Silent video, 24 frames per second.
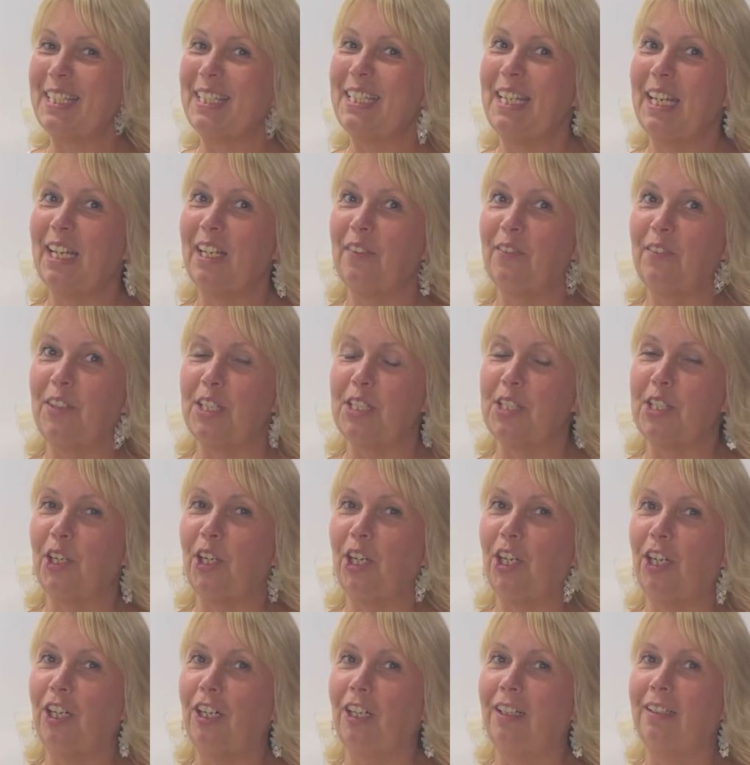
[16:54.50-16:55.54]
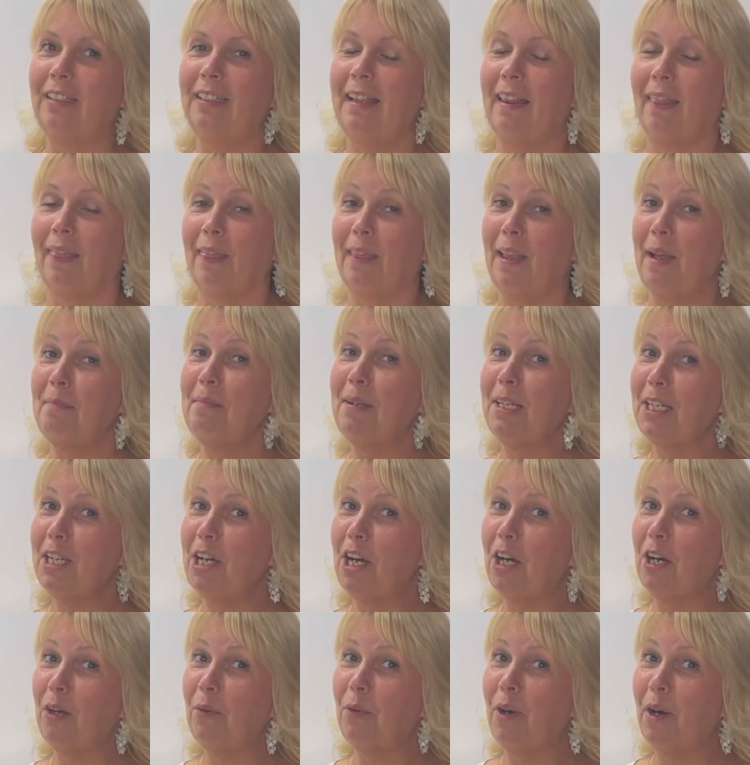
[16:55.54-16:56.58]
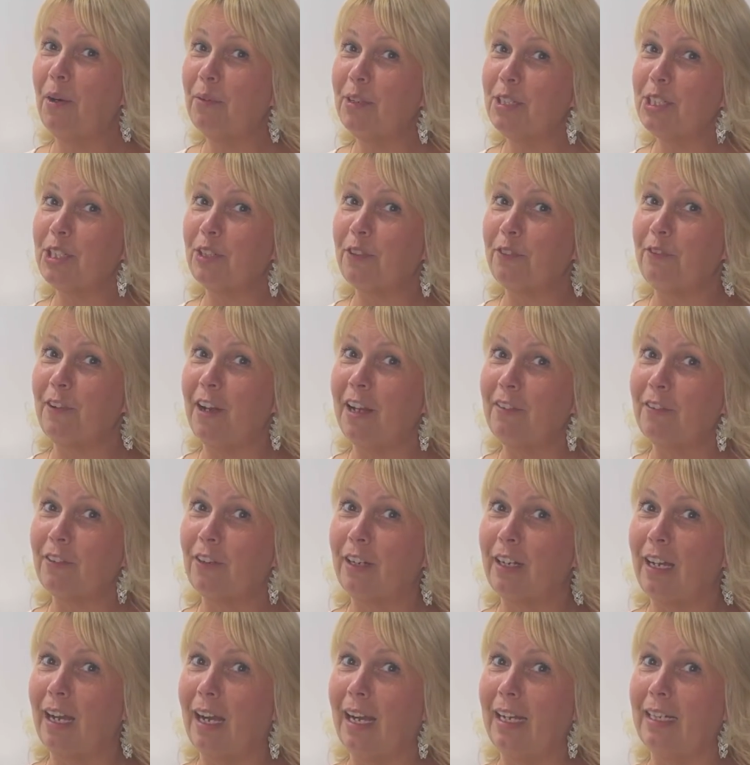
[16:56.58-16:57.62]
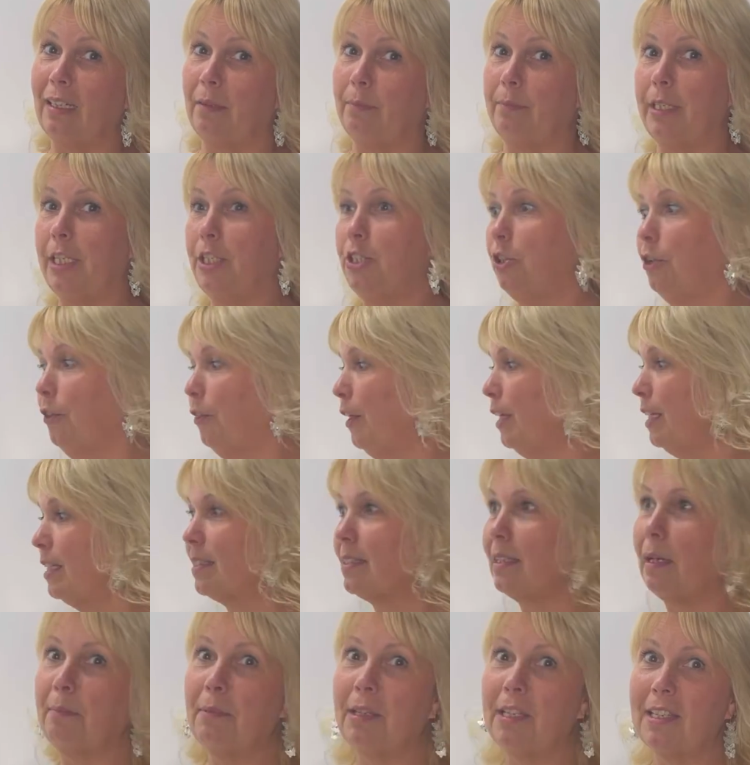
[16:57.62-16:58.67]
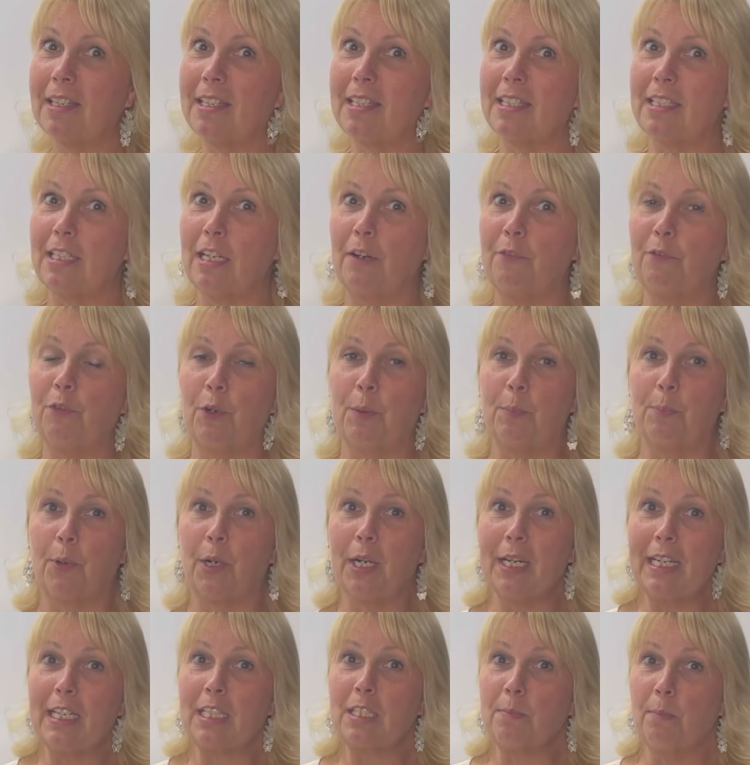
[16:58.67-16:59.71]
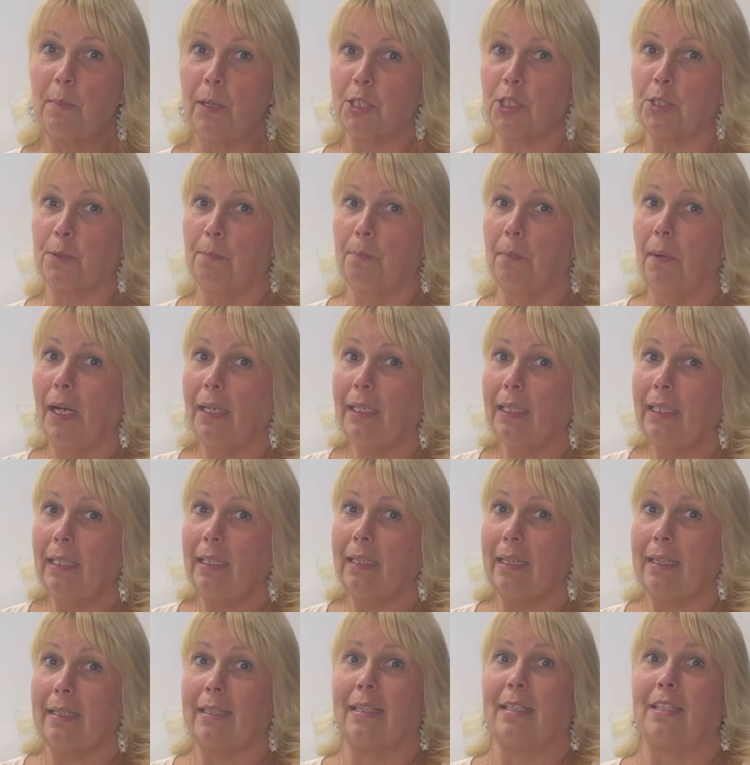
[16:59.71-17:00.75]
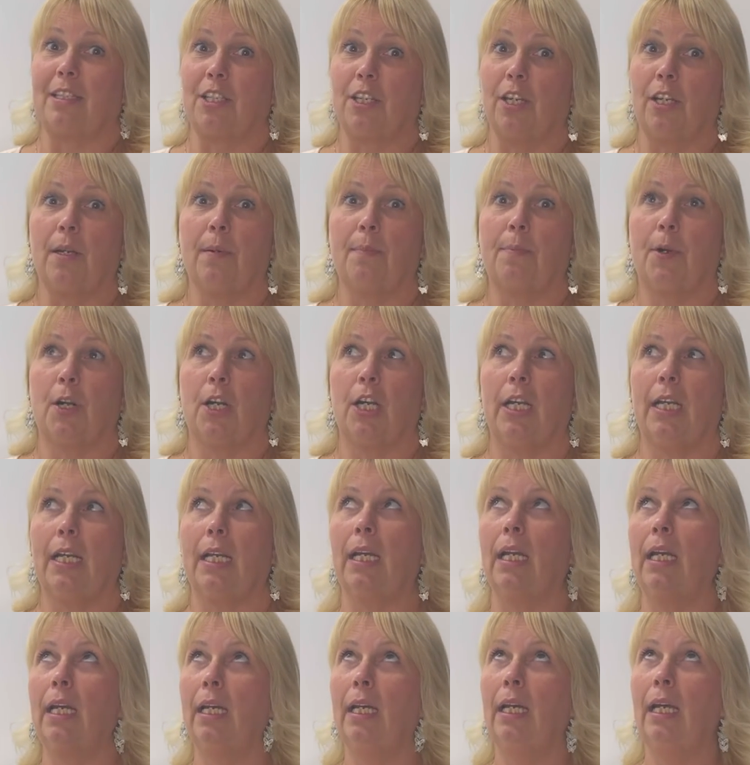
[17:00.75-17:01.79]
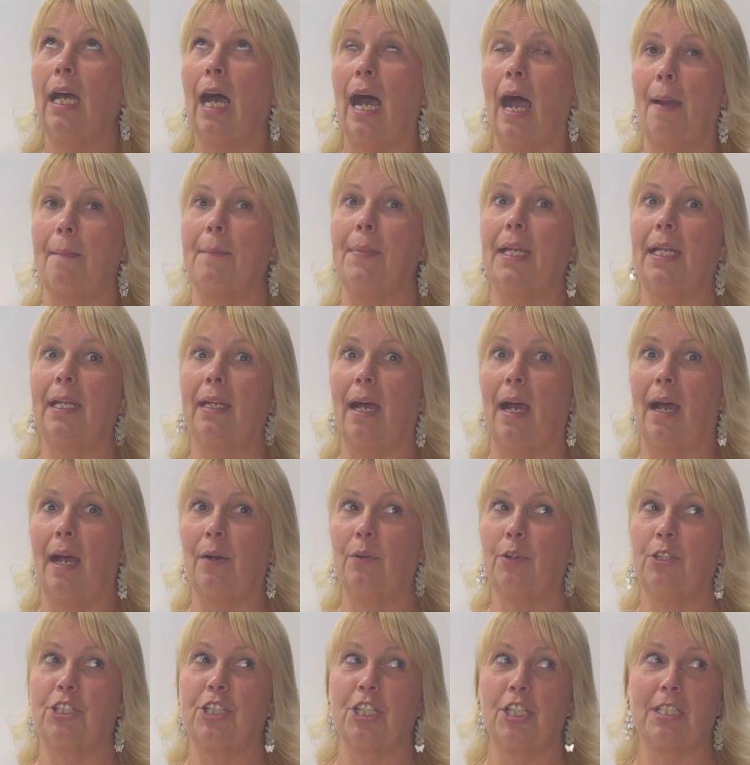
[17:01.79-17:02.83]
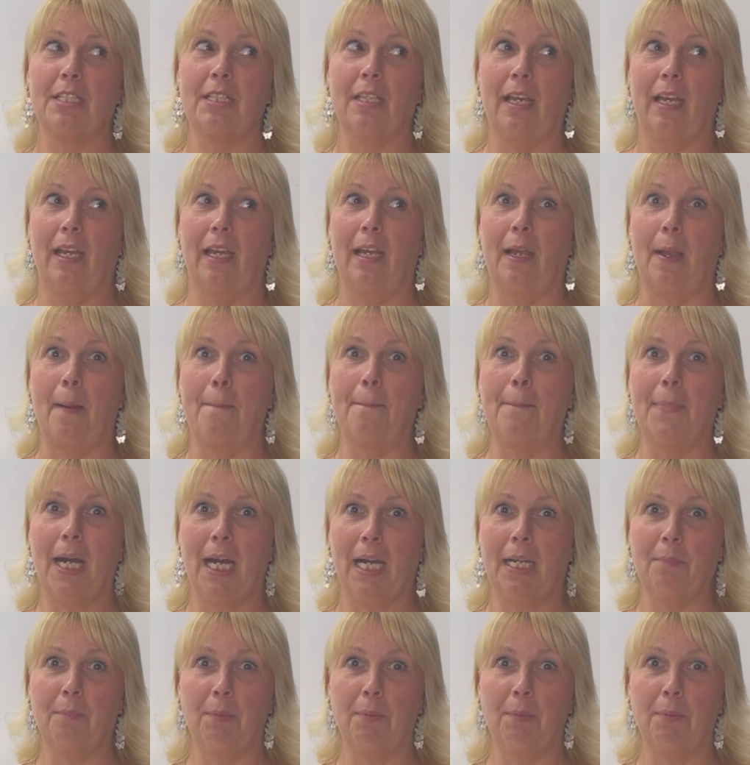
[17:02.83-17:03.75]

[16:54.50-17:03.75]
the end of this haul. Let me know, what was your favorite item? Did you think some of this stuff would bring as much money as it's gonna bring? I mean, I was just like mind